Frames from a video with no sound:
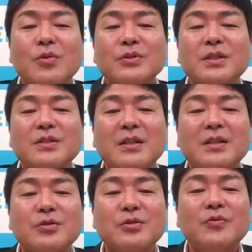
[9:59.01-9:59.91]
courses at
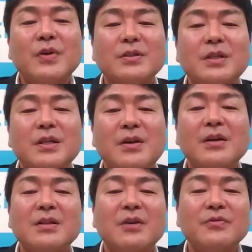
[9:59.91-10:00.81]
the university
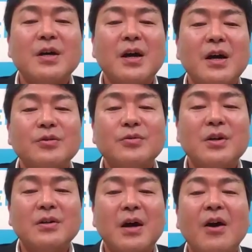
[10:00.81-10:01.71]
right after I took
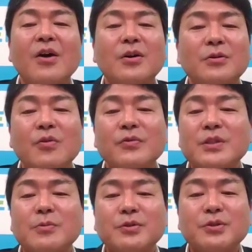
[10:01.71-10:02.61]
an IR
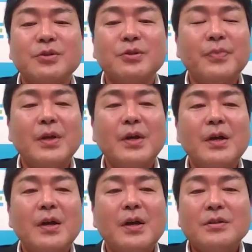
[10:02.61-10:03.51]
officer position.
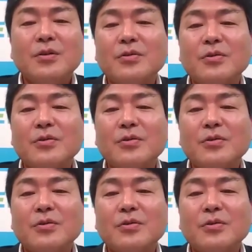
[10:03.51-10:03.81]
So